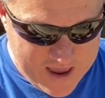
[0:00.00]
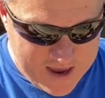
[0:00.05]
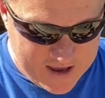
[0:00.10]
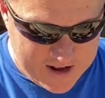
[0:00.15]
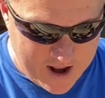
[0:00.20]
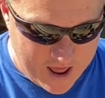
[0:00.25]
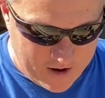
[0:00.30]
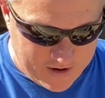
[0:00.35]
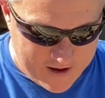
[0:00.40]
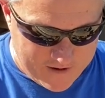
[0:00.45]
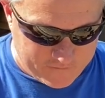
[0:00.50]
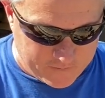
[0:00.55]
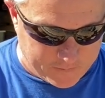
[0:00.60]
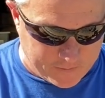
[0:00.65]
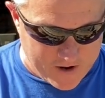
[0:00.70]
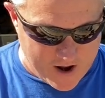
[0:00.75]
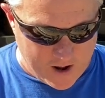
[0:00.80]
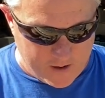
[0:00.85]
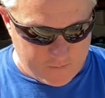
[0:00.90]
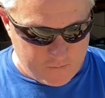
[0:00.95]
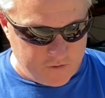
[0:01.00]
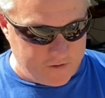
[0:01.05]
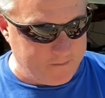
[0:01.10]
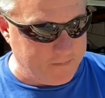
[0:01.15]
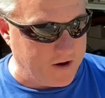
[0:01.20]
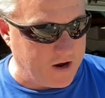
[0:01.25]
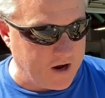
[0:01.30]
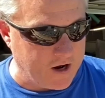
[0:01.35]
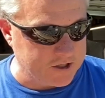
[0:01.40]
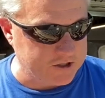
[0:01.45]
and I don't have a problem with
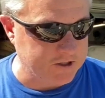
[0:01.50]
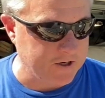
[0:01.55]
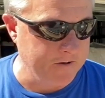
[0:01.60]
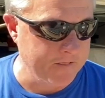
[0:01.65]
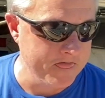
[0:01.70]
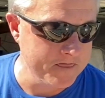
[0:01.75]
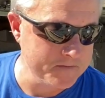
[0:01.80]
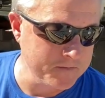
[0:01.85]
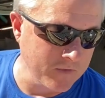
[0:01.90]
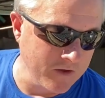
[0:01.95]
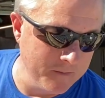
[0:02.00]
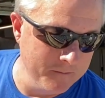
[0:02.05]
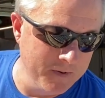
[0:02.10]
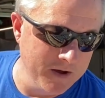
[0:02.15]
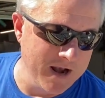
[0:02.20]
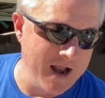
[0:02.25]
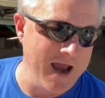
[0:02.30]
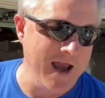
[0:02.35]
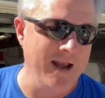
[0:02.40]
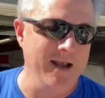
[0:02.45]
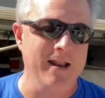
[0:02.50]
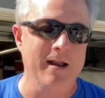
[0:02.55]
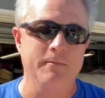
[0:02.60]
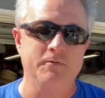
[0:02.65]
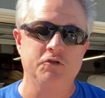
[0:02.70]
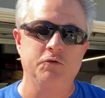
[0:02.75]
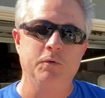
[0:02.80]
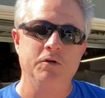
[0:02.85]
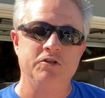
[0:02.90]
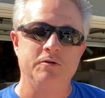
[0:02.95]
Bosch, but I ended up
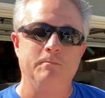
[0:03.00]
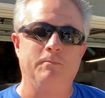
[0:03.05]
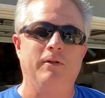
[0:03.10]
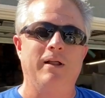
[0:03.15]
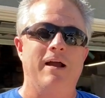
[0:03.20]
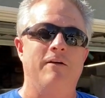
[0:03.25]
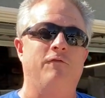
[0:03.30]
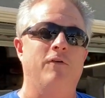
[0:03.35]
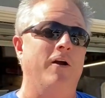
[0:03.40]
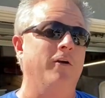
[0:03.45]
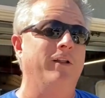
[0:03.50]
switching platform.